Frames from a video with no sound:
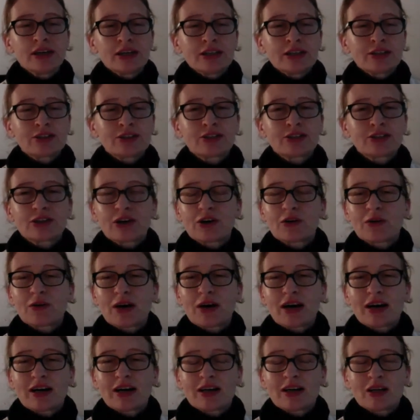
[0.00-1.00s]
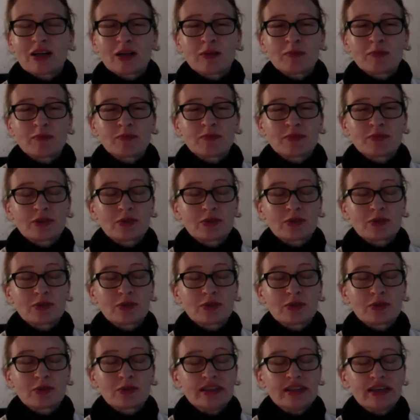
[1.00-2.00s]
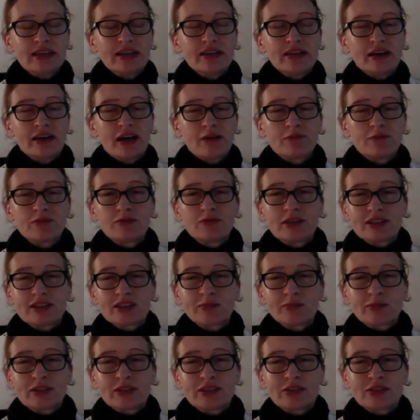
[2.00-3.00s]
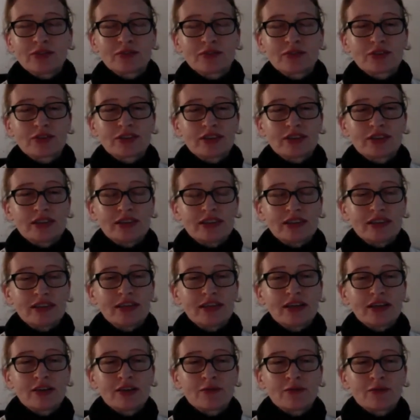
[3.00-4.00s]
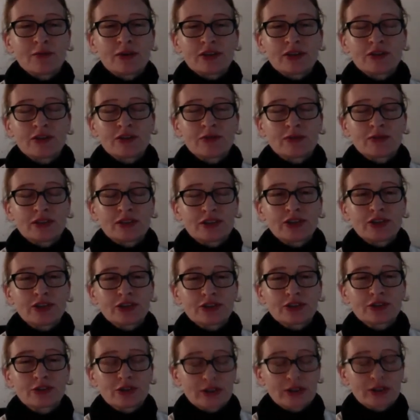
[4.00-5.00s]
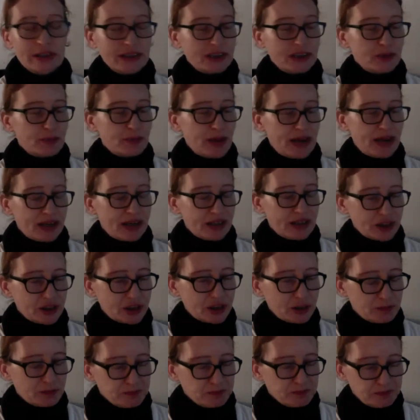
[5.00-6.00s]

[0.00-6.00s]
So those are really neat. I would recommend those to anyone who is just learning Spanish.